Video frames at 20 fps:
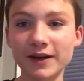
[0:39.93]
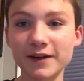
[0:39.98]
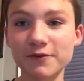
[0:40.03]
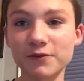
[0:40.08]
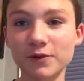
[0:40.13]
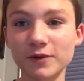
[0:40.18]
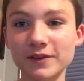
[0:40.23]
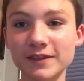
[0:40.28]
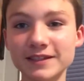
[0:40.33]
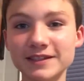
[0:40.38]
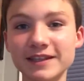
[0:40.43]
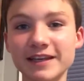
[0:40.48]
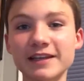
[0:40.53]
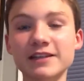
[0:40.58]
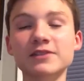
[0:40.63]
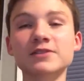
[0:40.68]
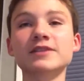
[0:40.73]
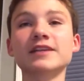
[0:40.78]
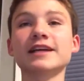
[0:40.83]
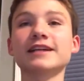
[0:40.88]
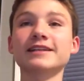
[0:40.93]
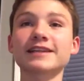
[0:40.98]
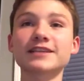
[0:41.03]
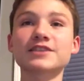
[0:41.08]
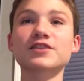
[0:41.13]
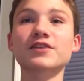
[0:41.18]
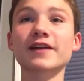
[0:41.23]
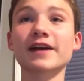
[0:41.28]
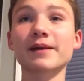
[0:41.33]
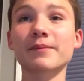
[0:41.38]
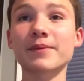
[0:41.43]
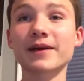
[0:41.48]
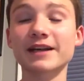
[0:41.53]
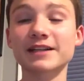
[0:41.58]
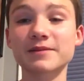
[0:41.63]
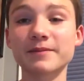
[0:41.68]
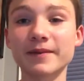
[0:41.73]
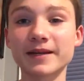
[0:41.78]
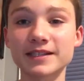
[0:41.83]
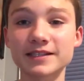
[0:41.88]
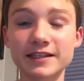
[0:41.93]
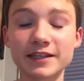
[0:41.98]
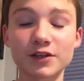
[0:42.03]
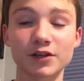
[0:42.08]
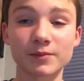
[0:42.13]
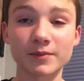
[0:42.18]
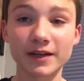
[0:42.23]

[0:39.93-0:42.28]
I have 1 less account, and yesterday I packed Messi on